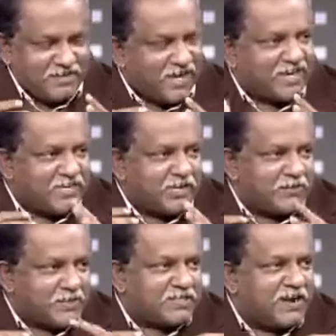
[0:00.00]
right
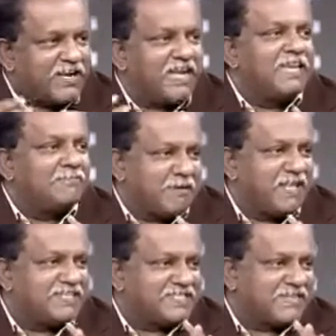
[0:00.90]
now it is hardly in
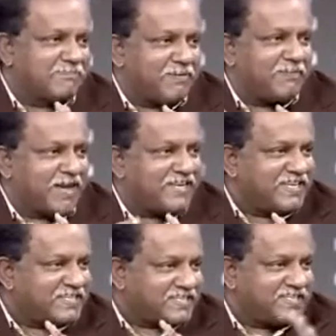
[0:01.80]
place,
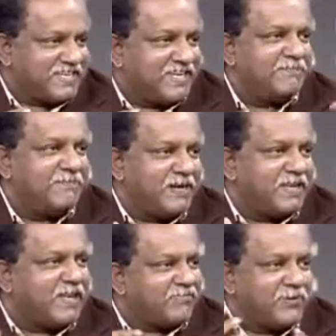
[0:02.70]
practiced in
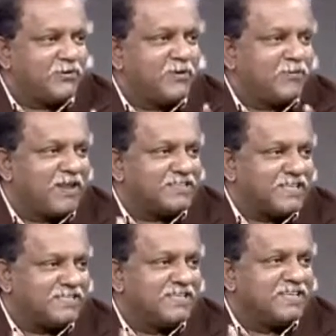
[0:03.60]
many of the toll
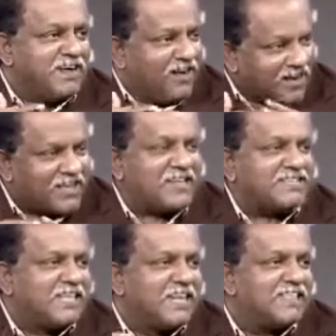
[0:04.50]
plazas
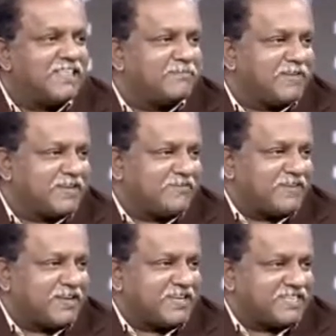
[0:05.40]
across the length and breadth of
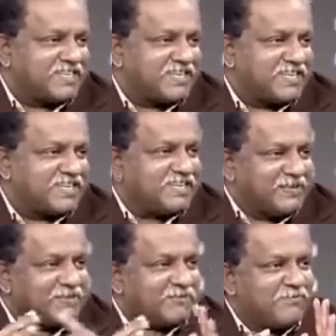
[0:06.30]
the country.
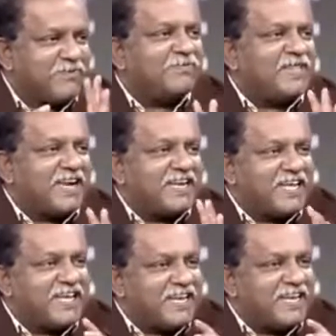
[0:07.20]
So from that
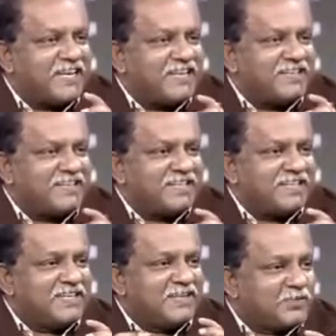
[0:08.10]
angle,
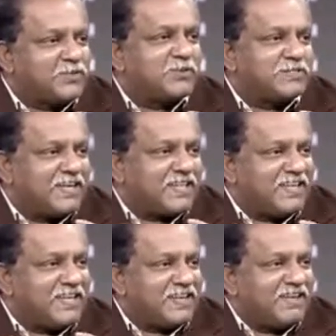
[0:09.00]
the issues are
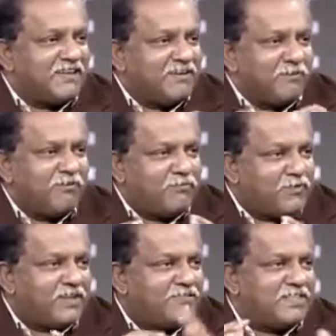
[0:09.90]
there.
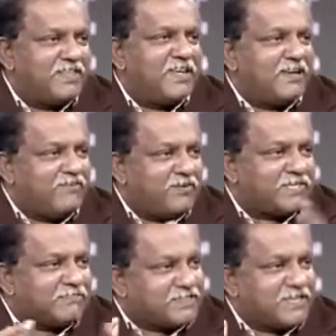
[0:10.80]
Hopefully with the
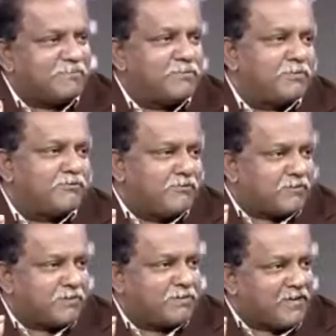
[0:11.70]
efforts which are put
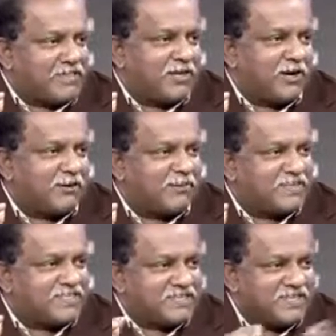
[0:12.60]
forth by the
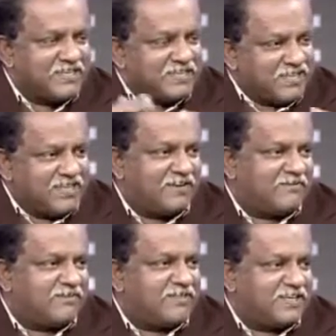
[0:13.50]
government,
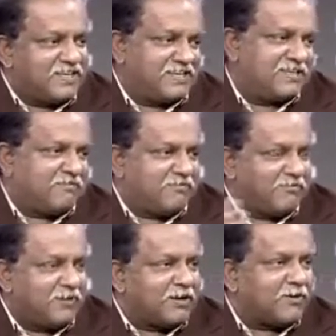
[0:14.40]
with the
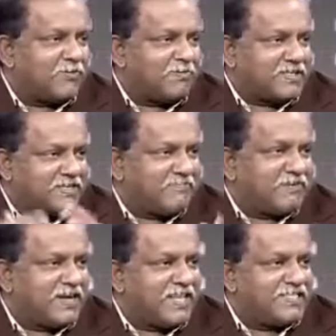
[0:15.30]
full cooperation
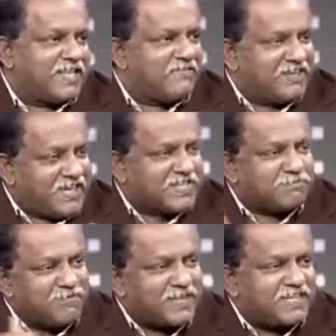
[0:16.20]
from NHA, we
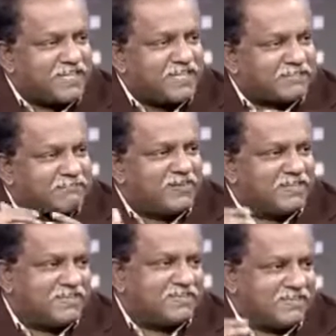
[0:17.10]
expect things
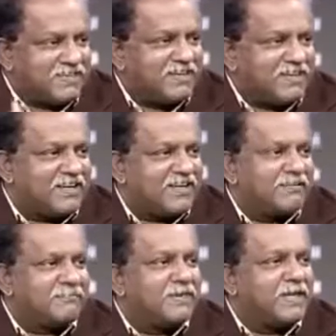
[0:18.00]
will
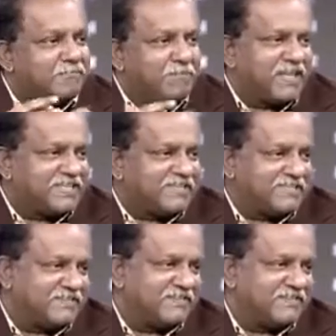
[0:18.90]
be in place.